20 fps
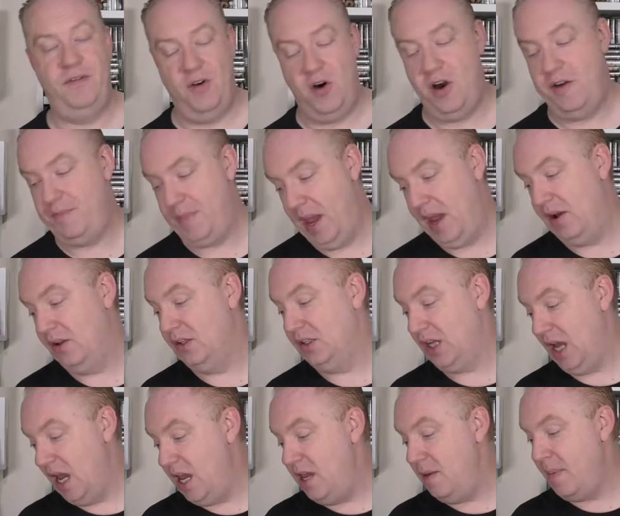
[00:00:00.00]
£5,
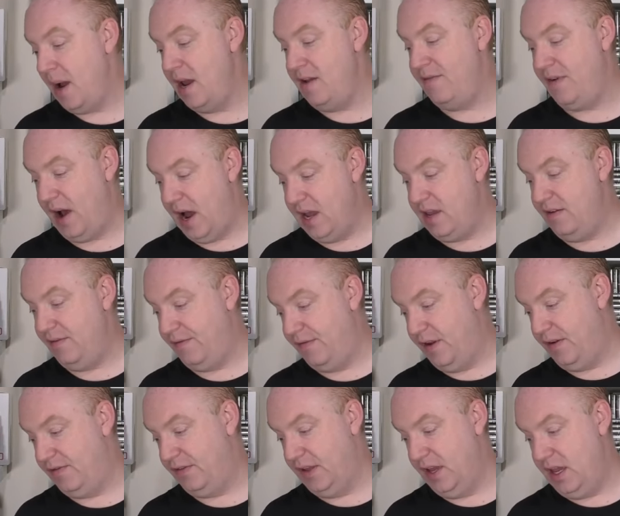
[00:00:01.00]
eBay for
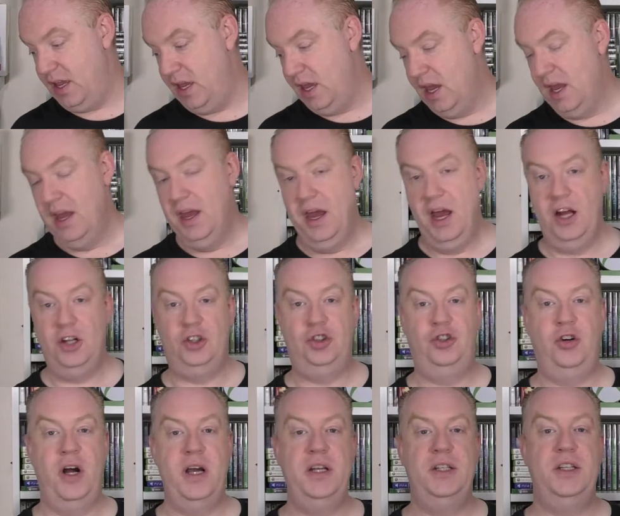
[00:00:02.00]
£8.50, and
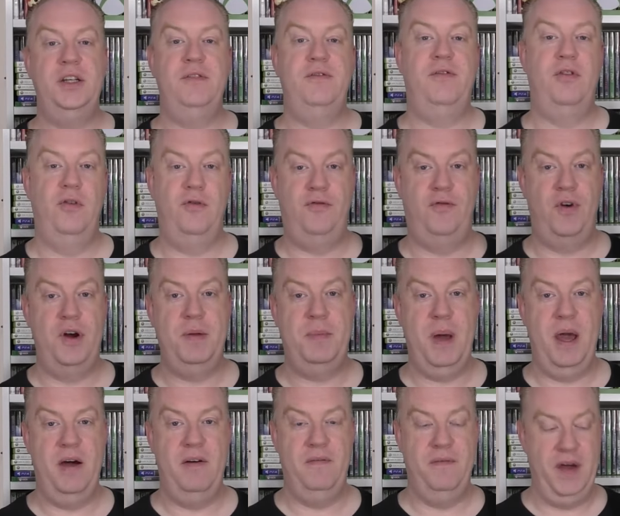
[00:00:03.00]
trades in for a
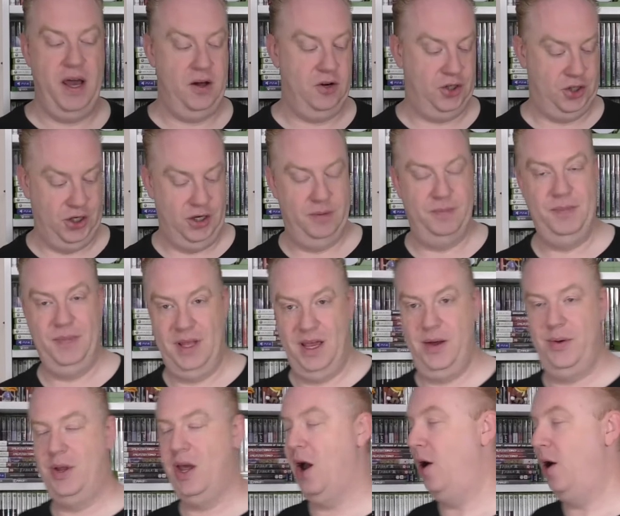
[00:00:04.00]
£3 voucher. There we